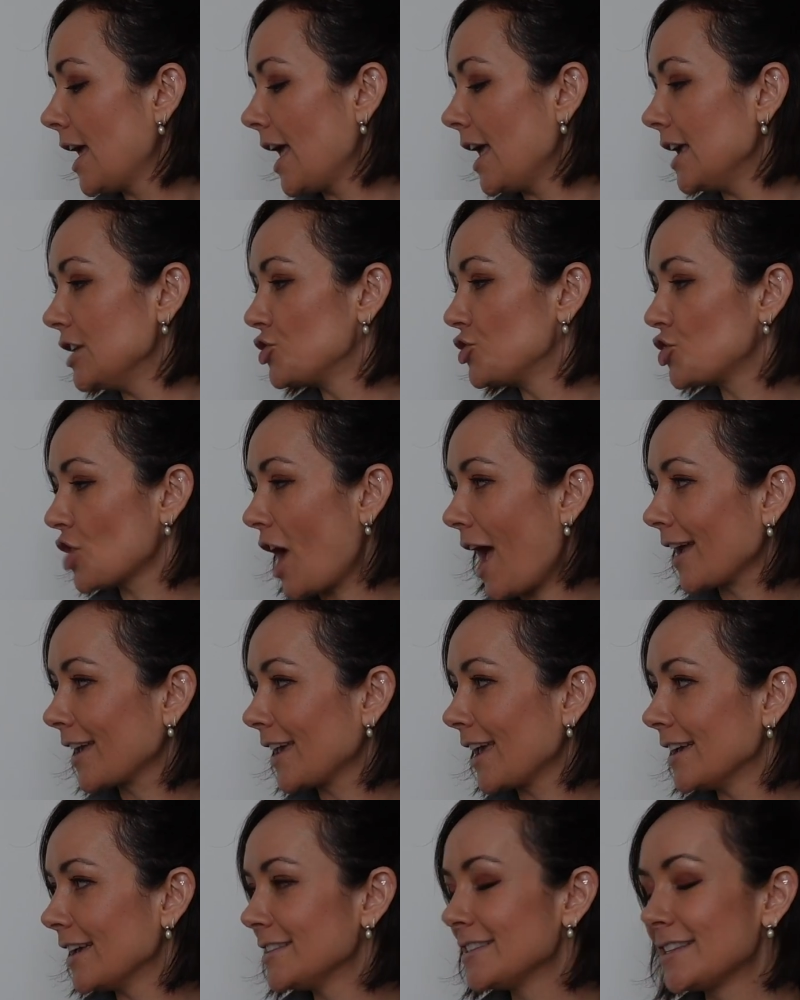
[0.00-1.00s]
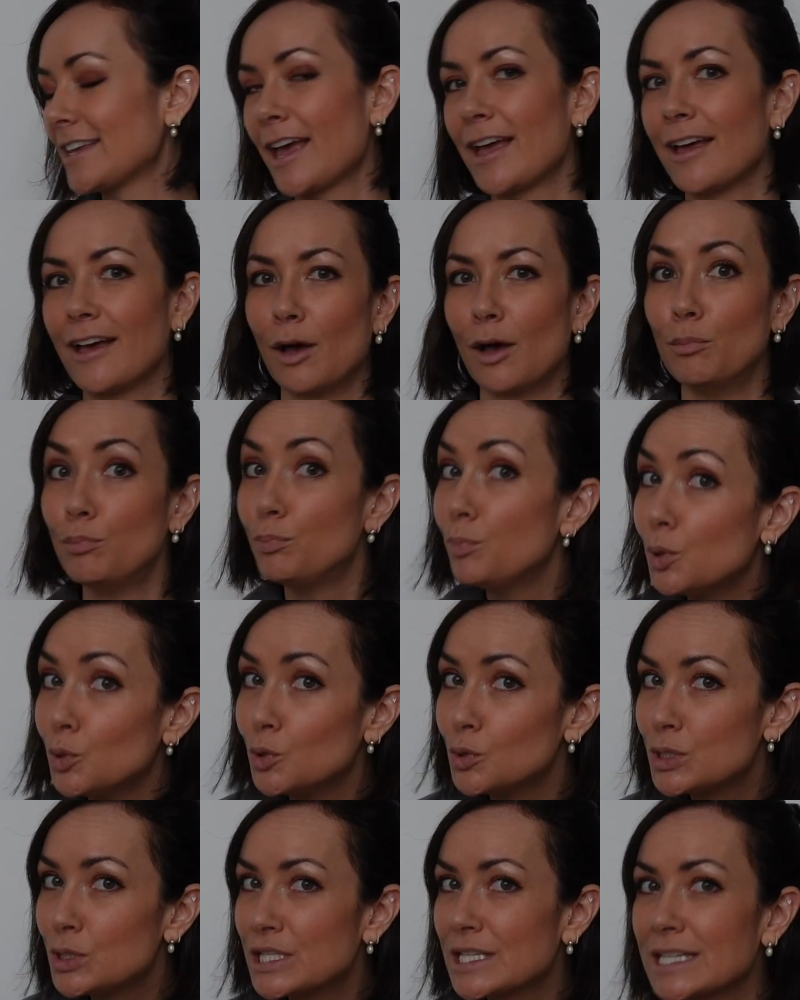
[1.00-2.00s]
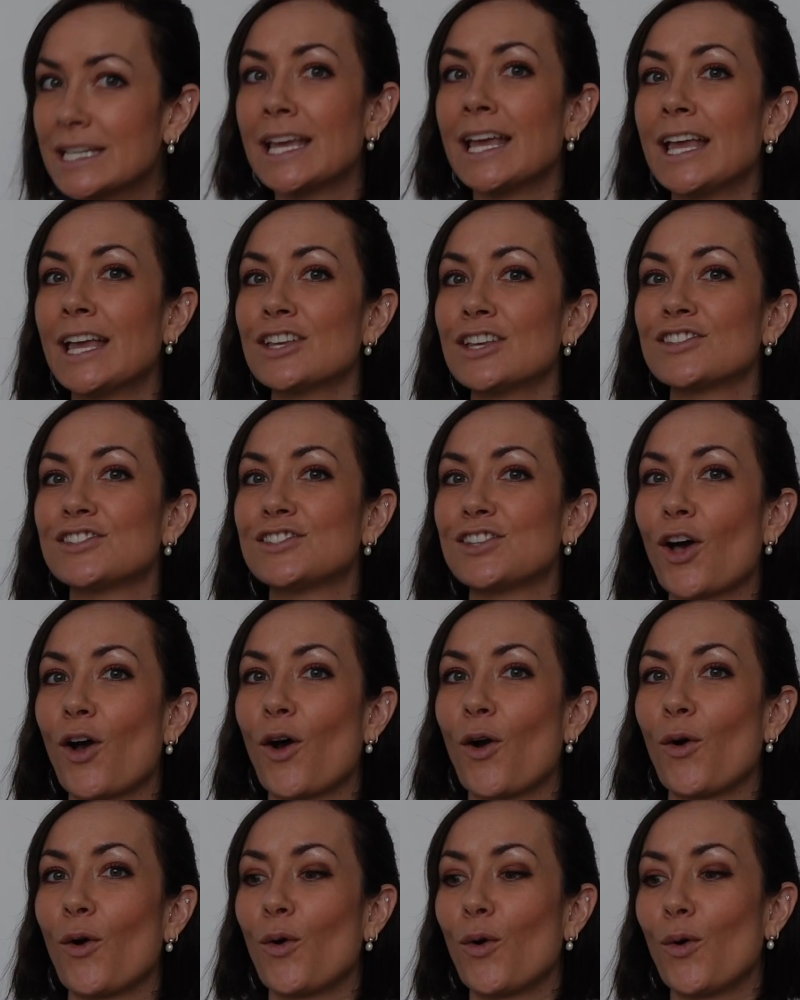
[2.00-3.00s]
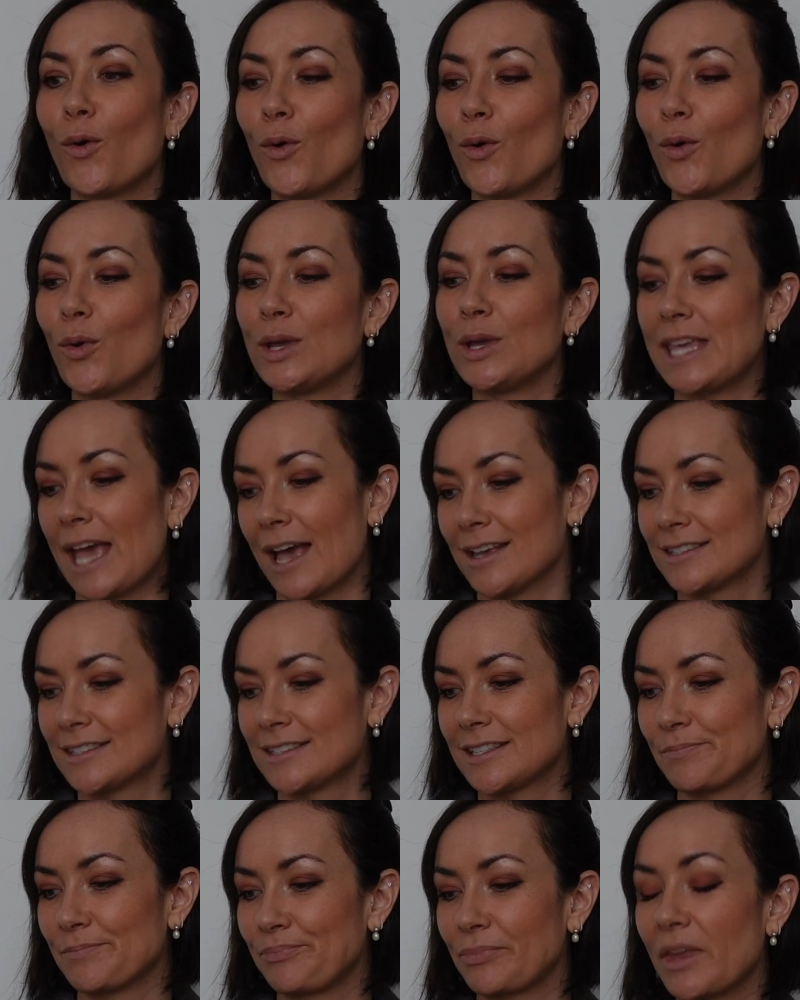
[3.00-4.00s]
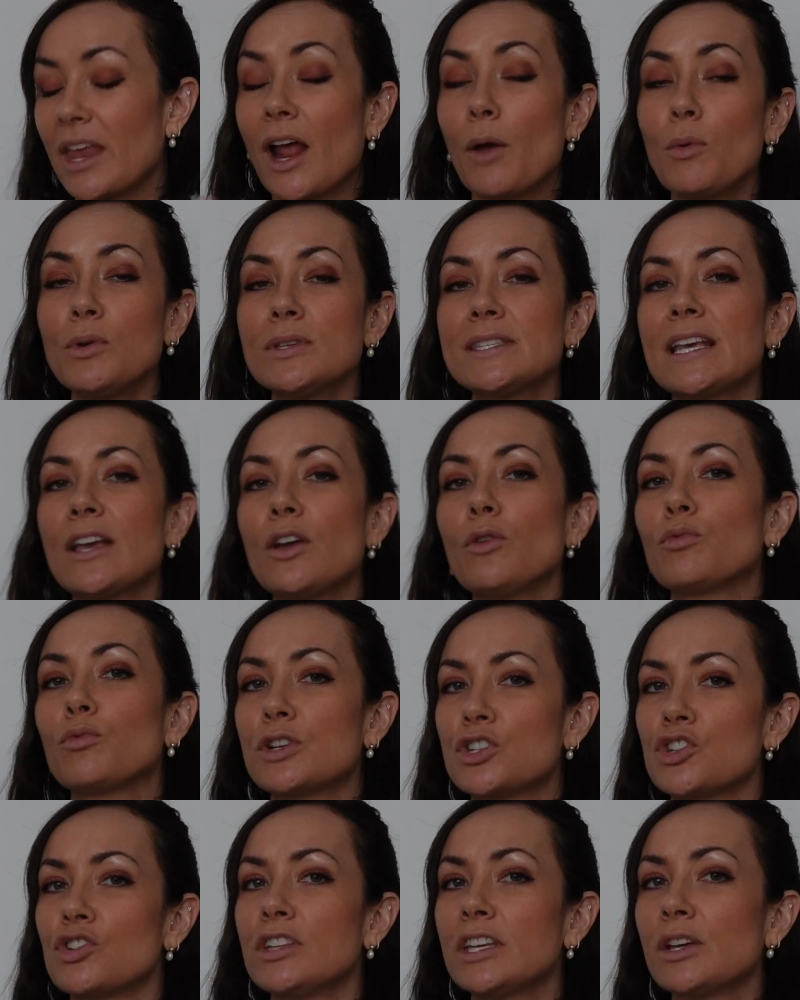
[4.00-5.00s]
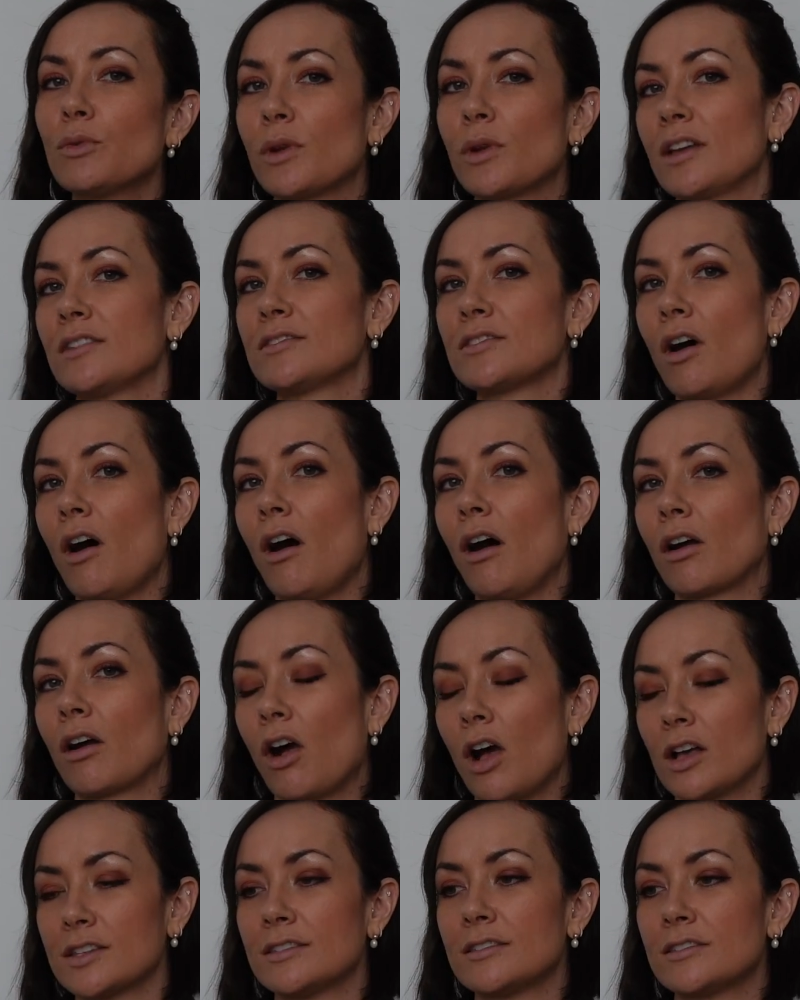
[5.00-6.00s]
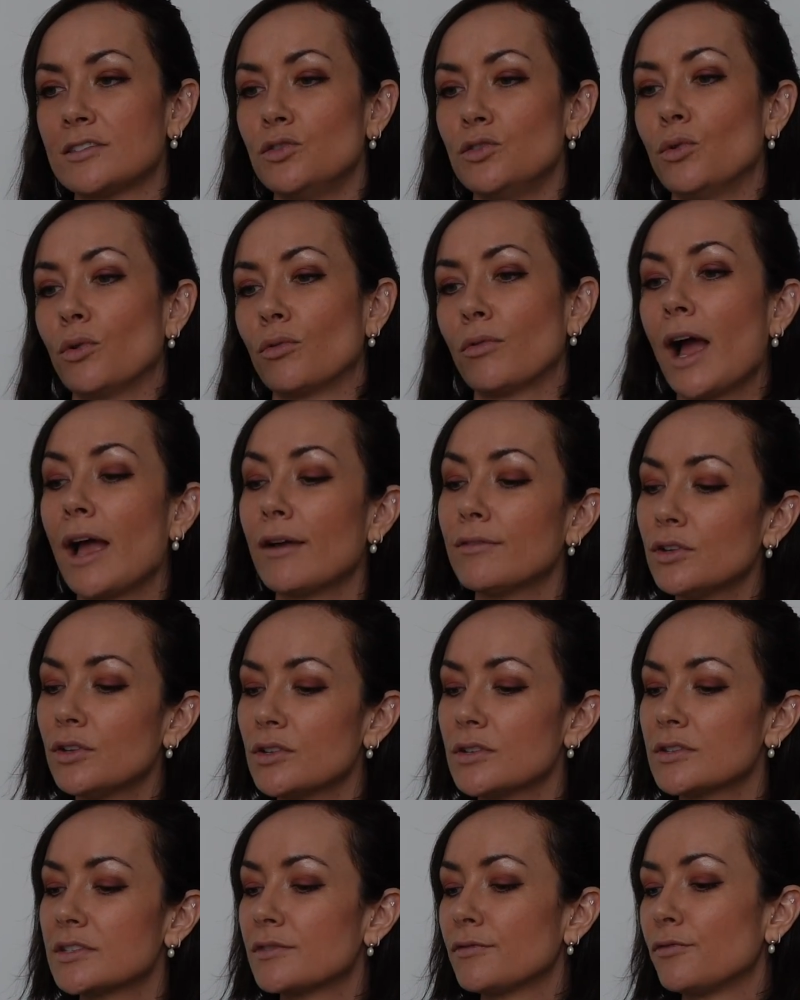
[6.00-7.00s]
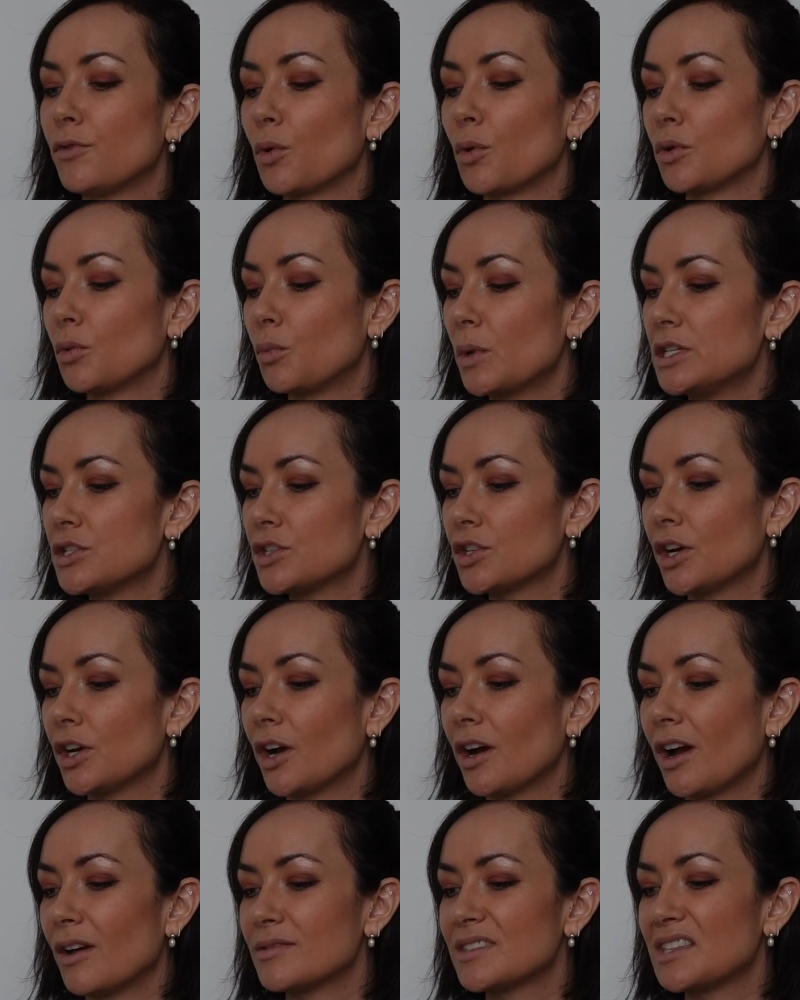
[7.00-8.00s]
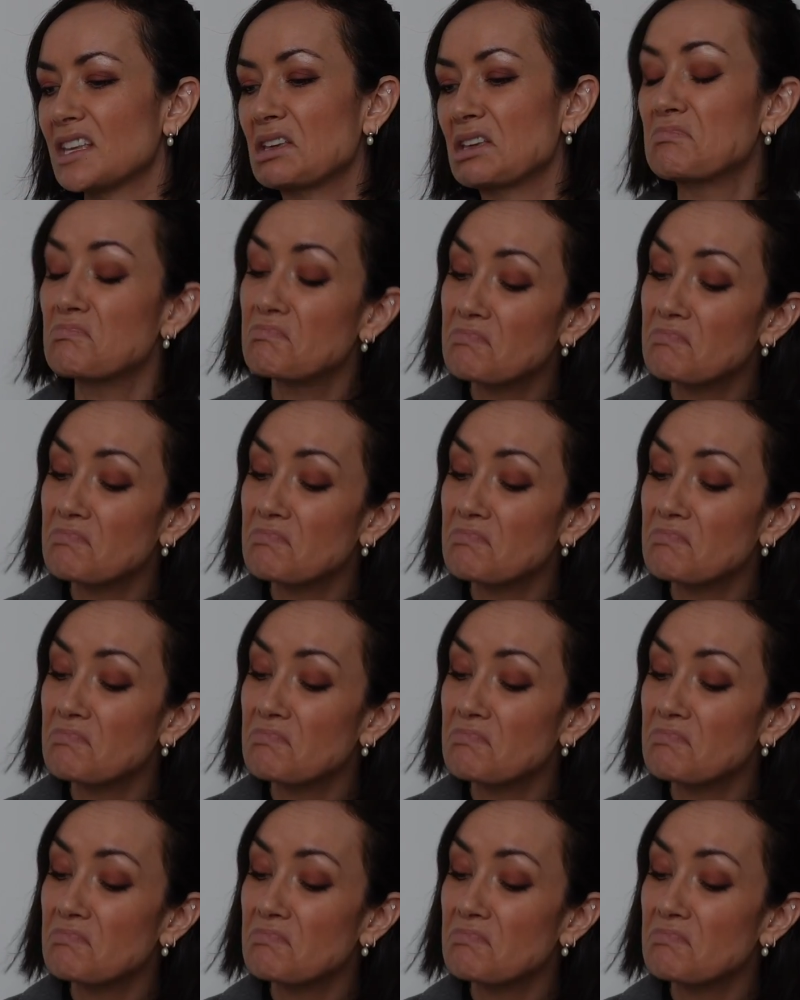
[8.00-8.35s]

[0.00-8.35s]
a jacket, a boot. So yes. And I will say originally when I saw COS's new arrivals for the winter, I was like,